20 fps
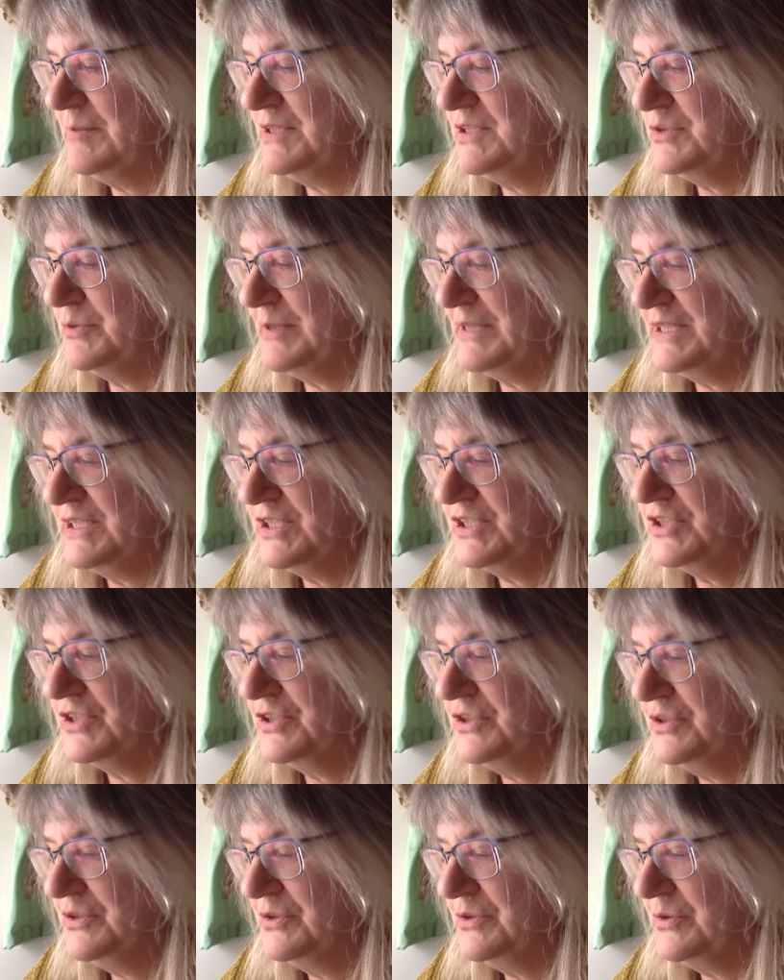between
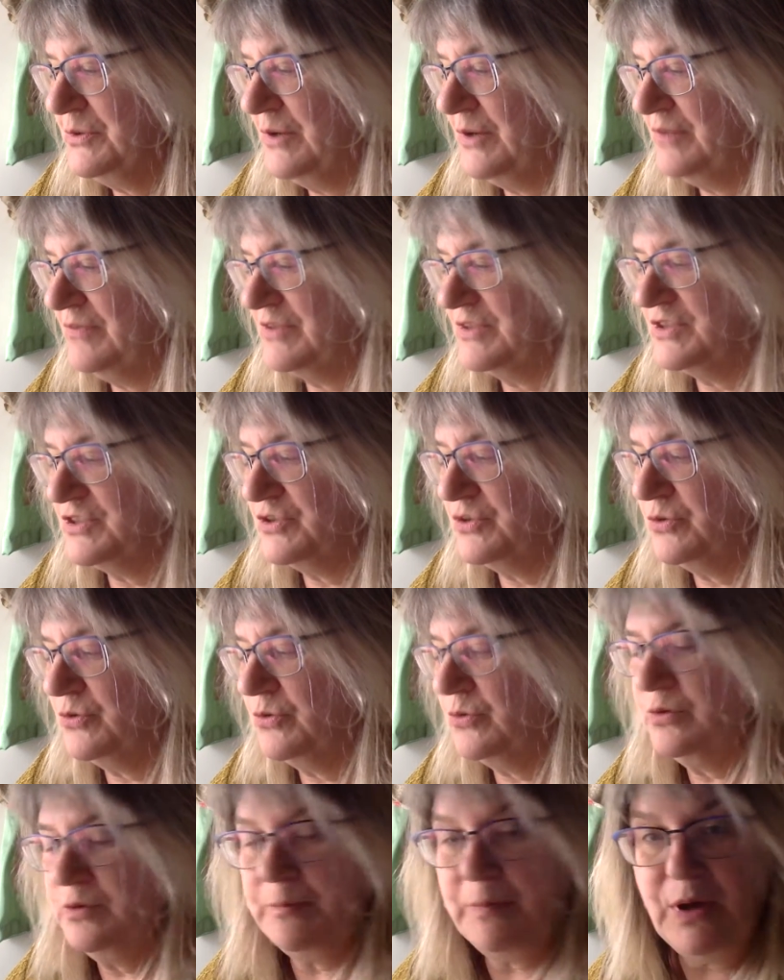two of the
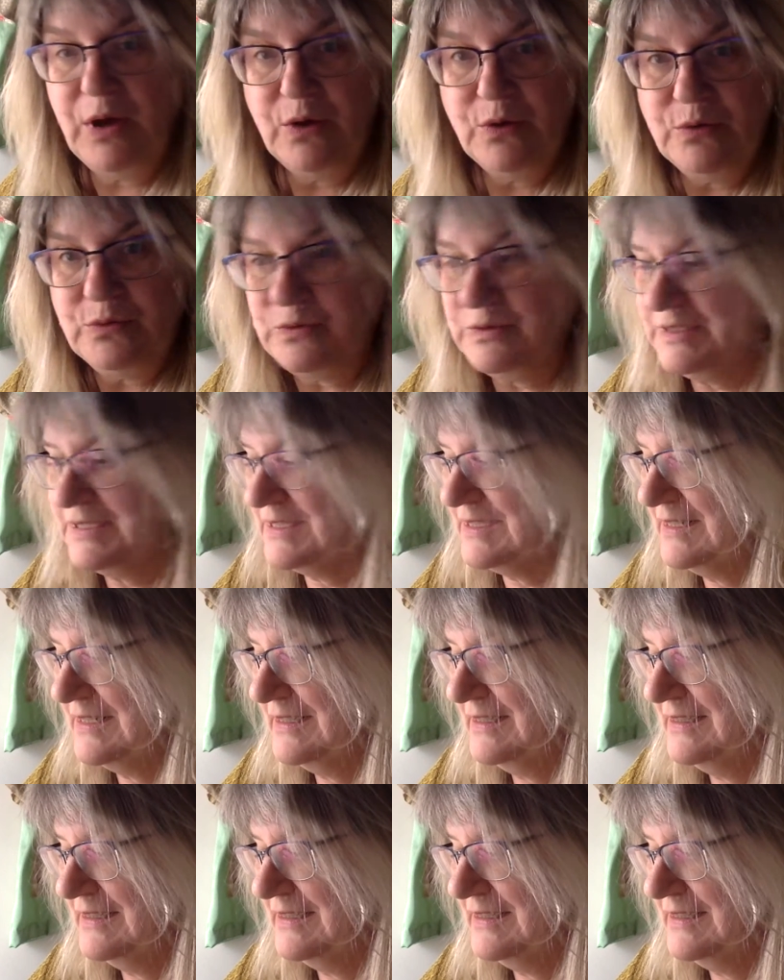tall poles.